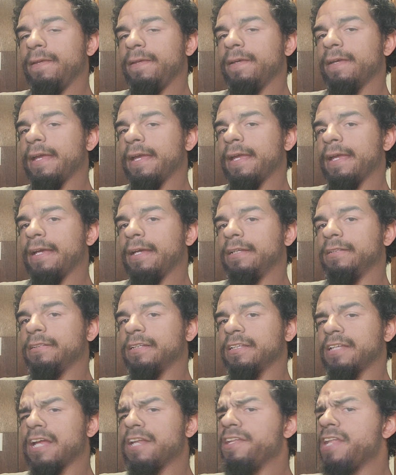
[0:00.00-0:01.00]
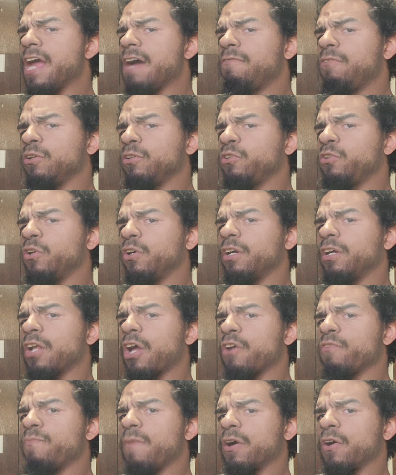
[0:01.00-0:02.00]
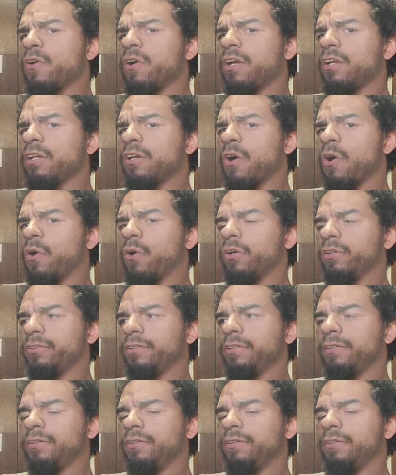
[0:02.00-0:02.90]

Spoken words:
and they never took it off my credit card.